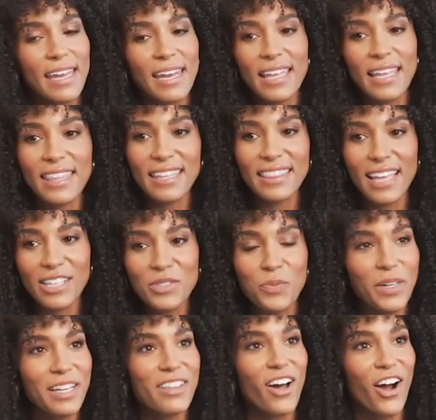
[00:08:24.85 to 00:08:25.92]
And I think that's
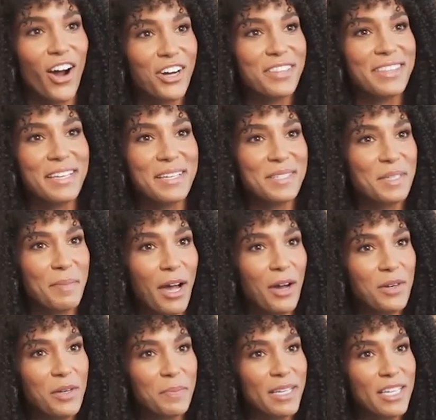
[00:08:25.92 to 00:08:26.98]
one of the hard things
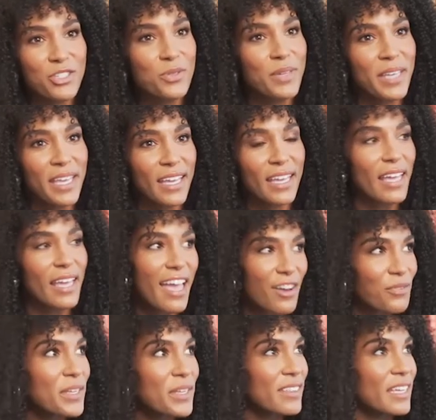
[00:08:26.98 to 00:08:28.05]
about it because you can't,
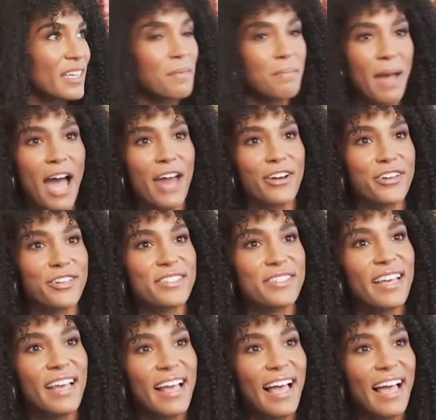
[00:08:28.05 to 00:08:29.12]
everything matters.